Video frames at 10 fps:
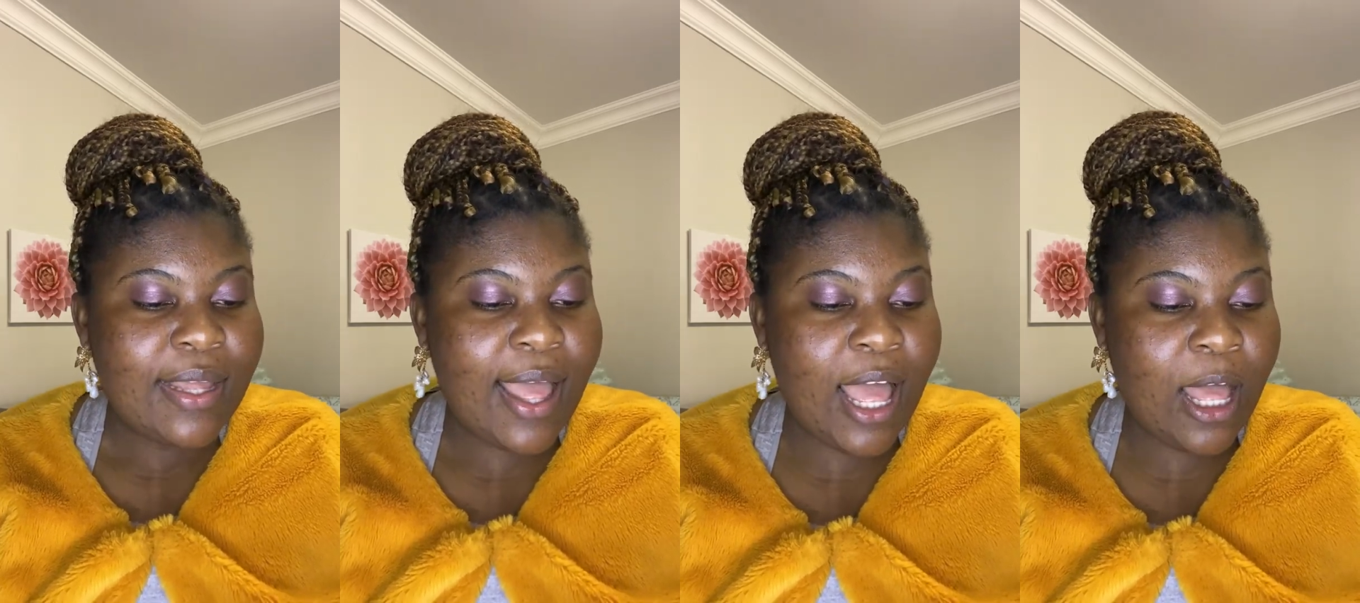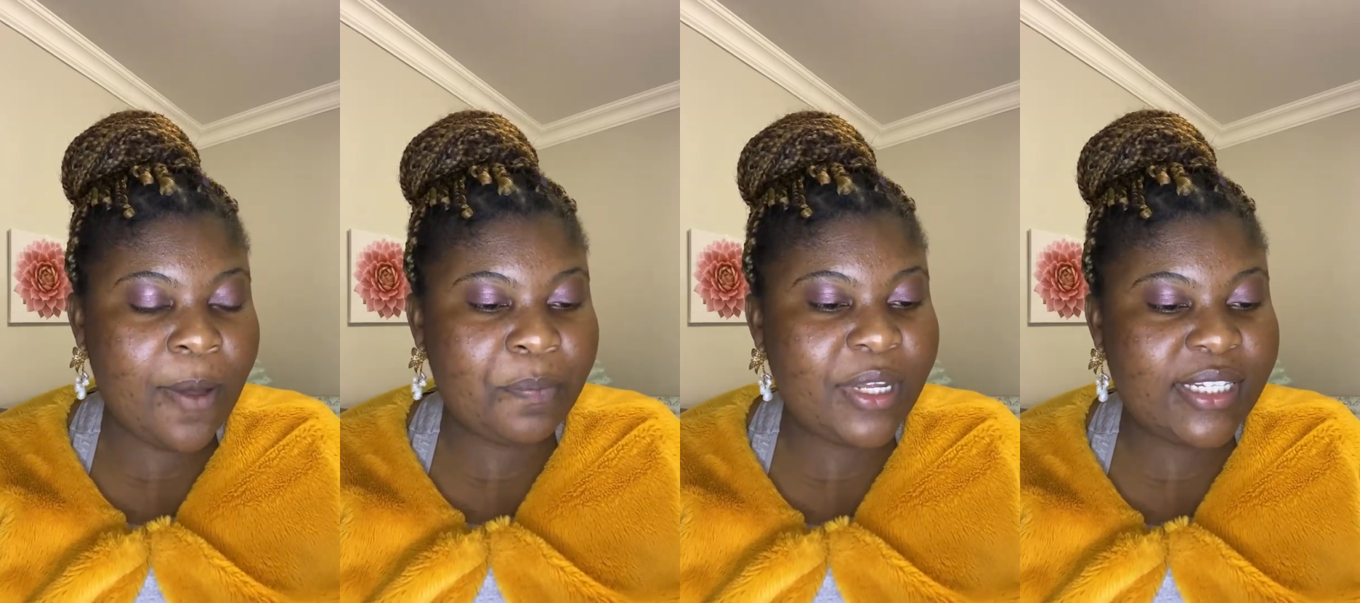
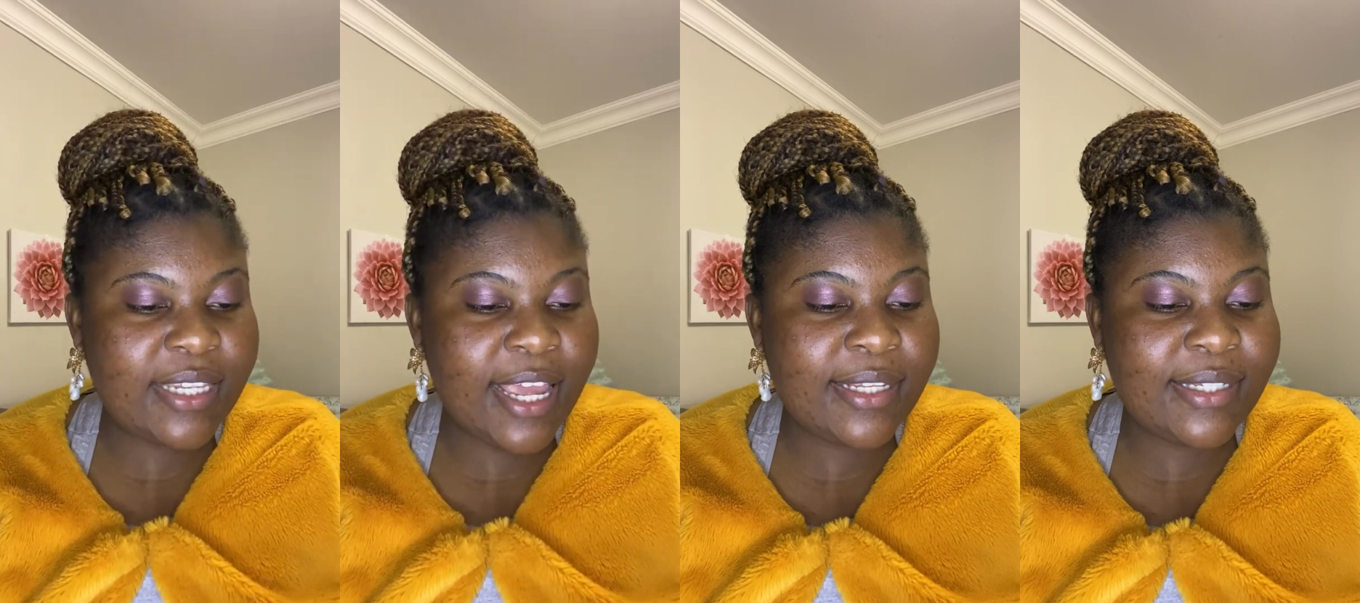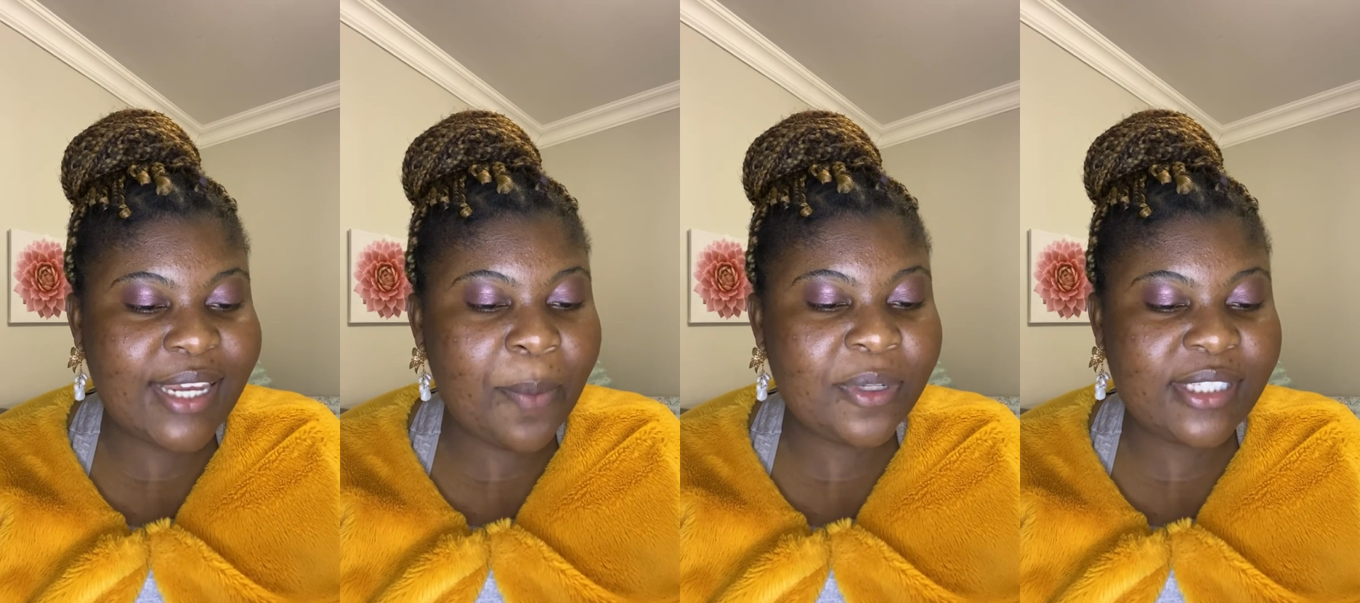it says,
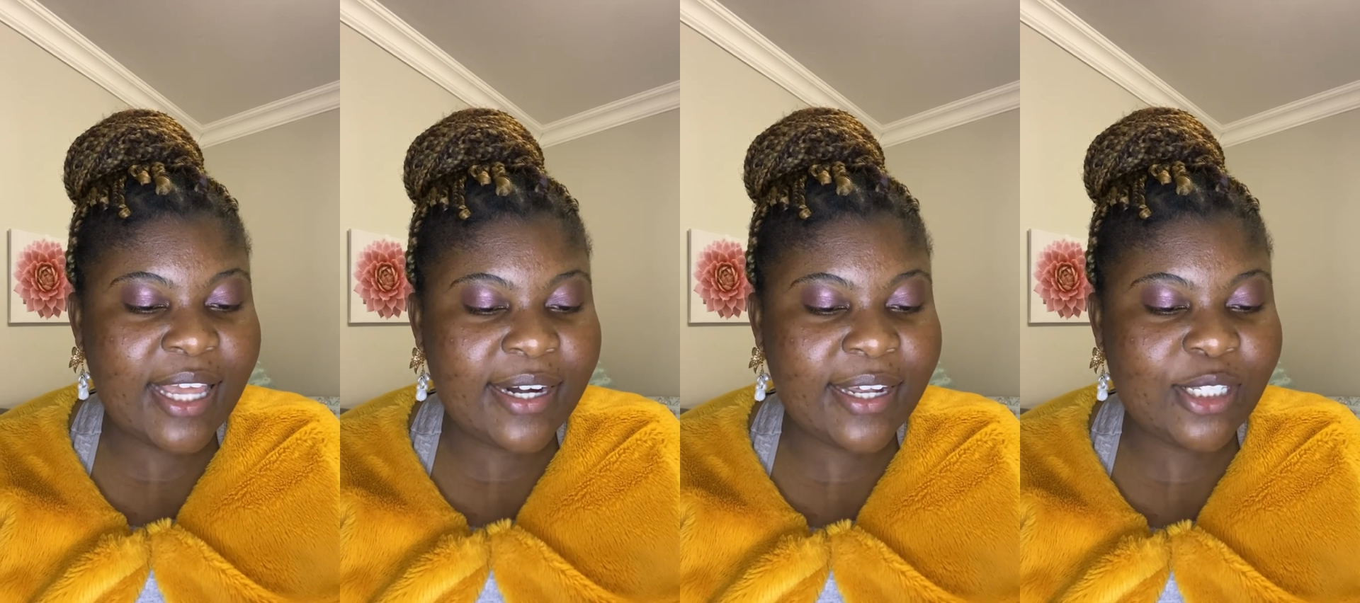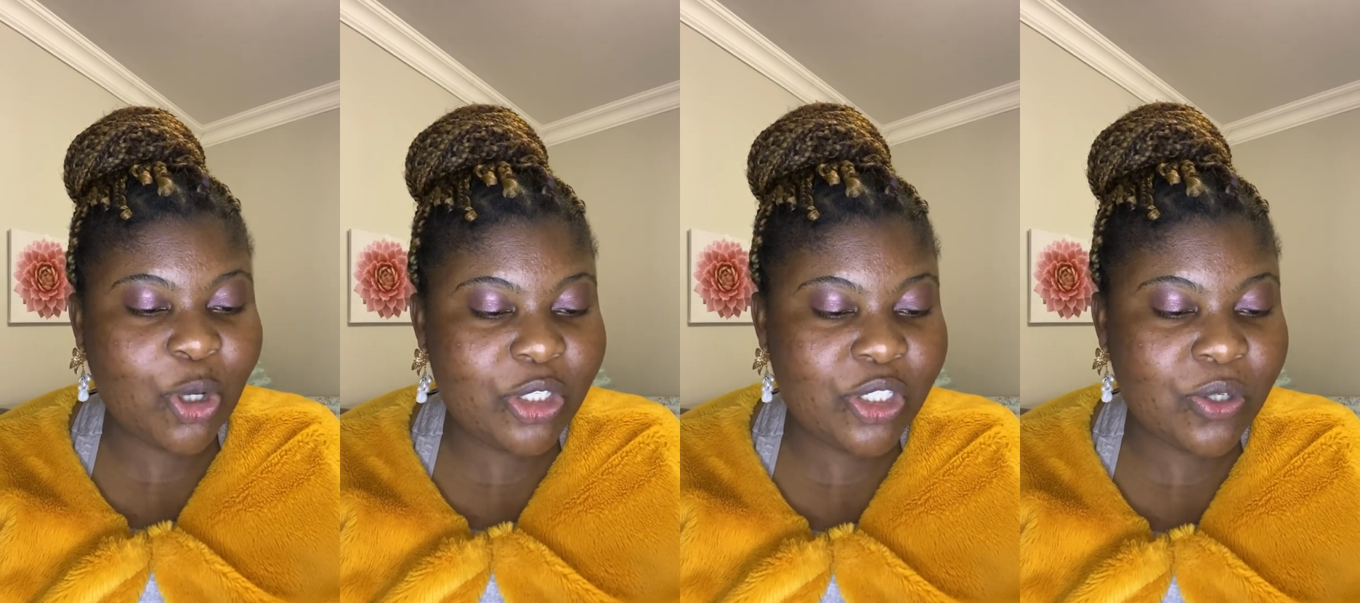double standards
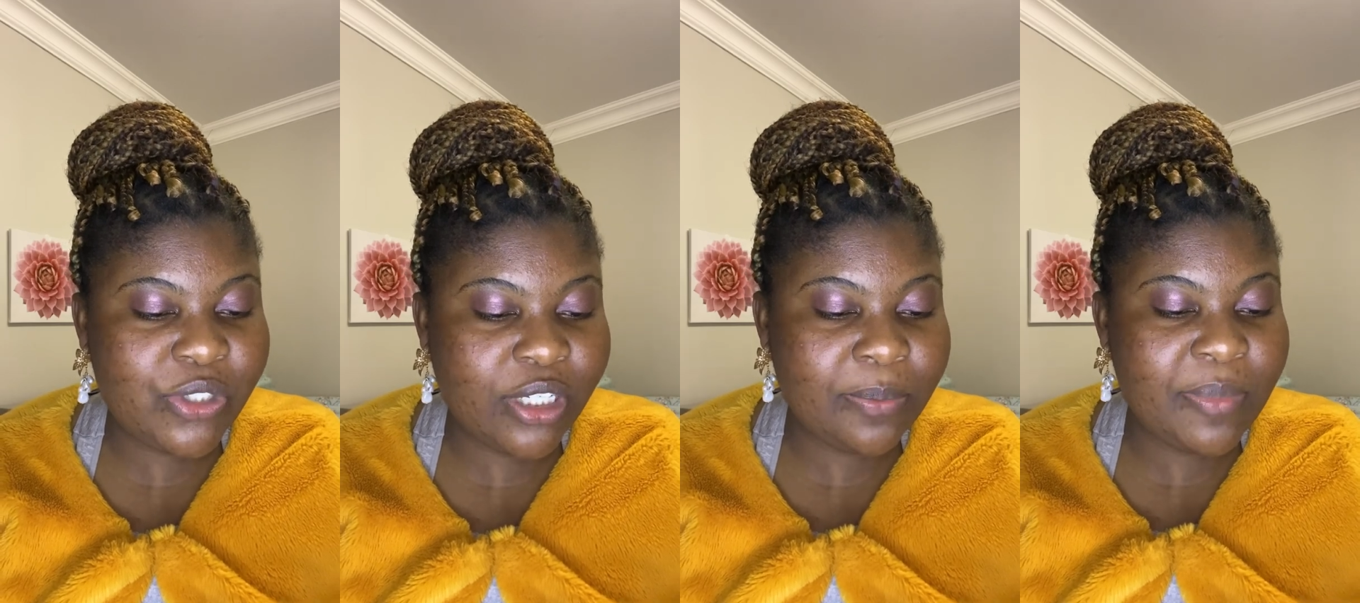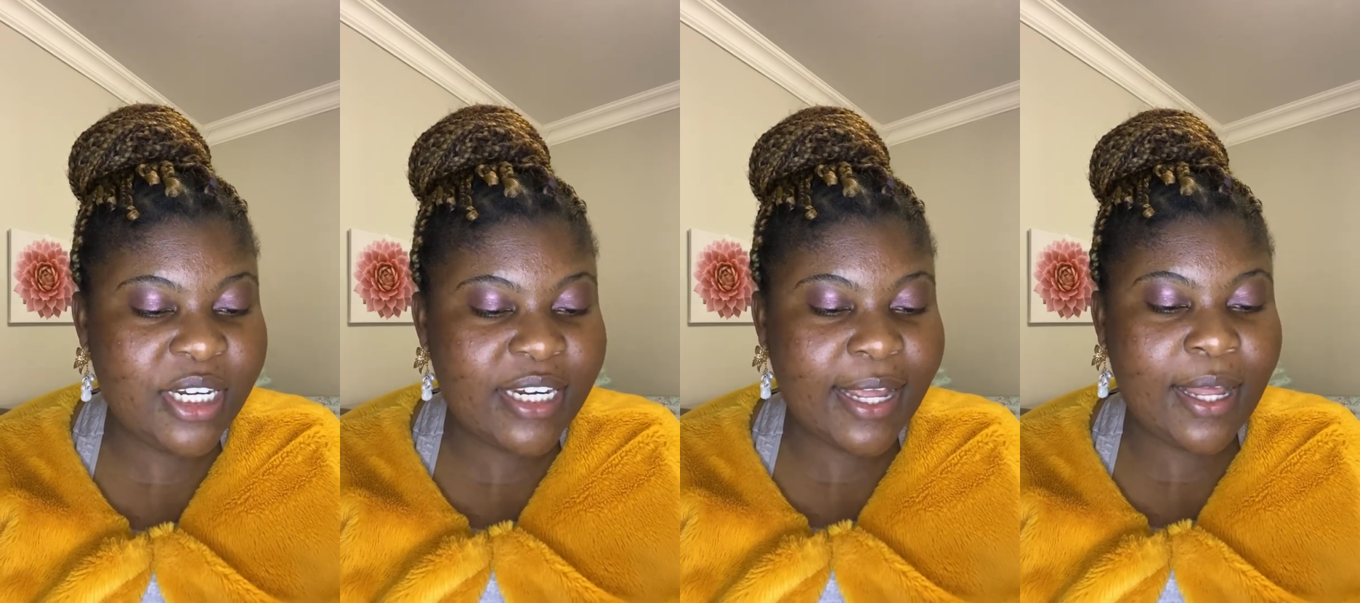on social
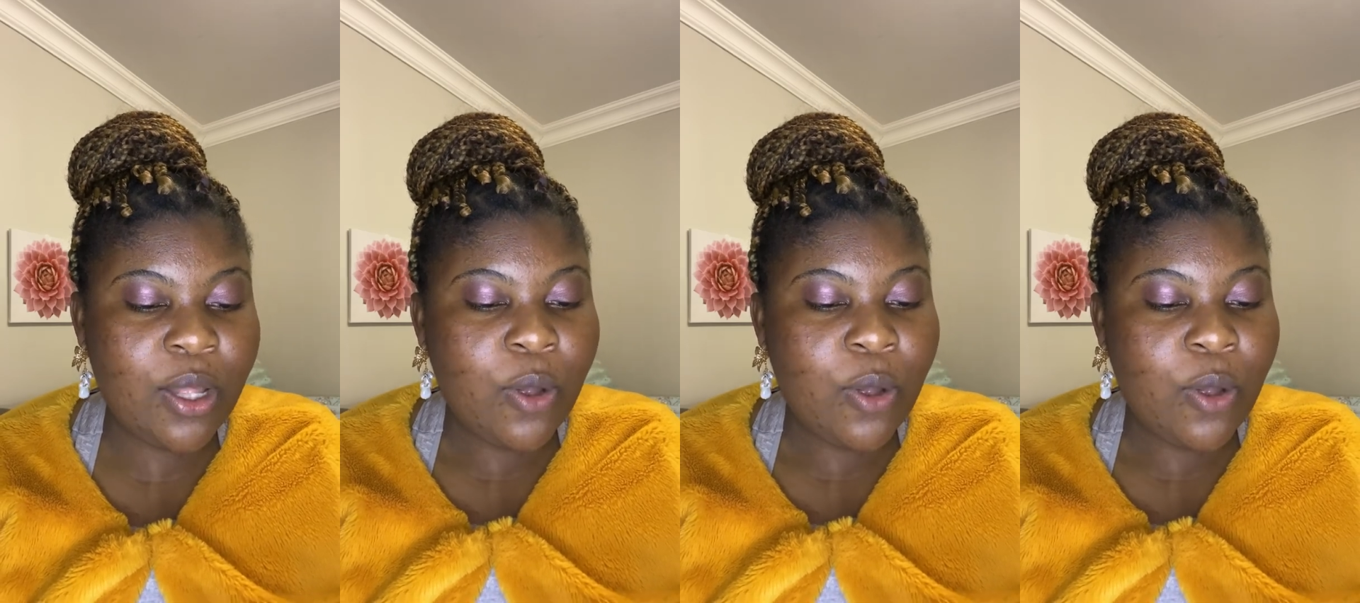media.